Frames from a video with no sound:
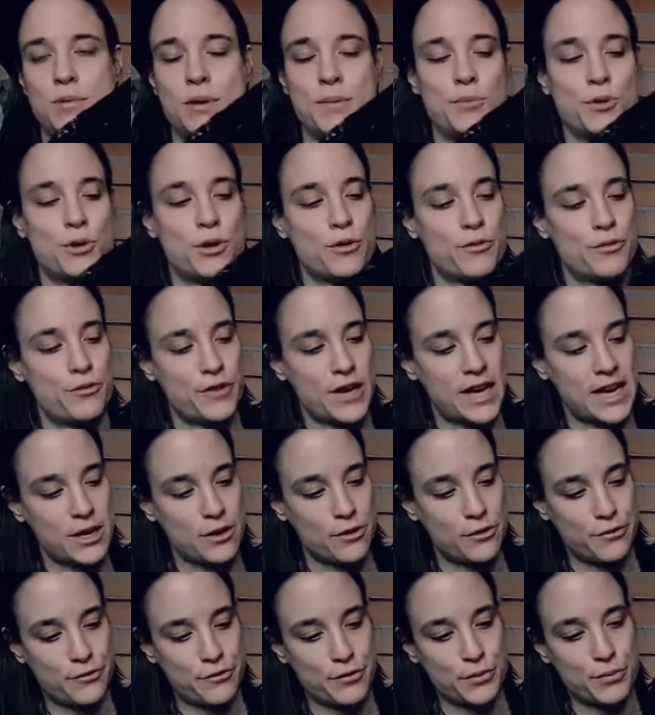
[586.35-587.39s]
I'm not a fan
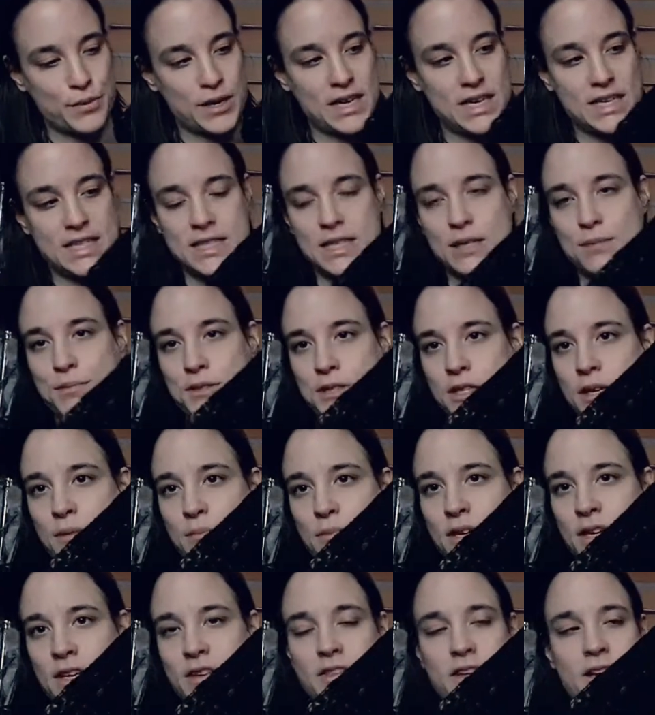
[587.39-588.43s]
of the way it zips
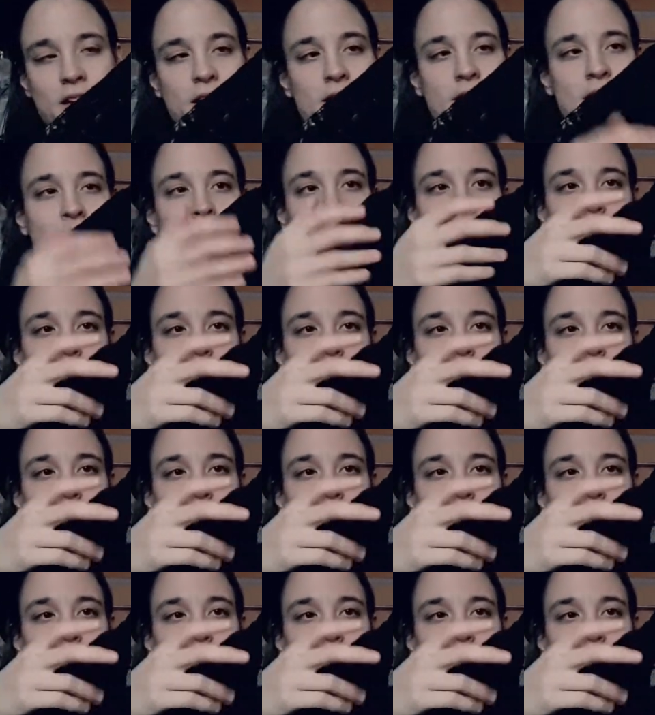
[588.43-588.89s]
up like that.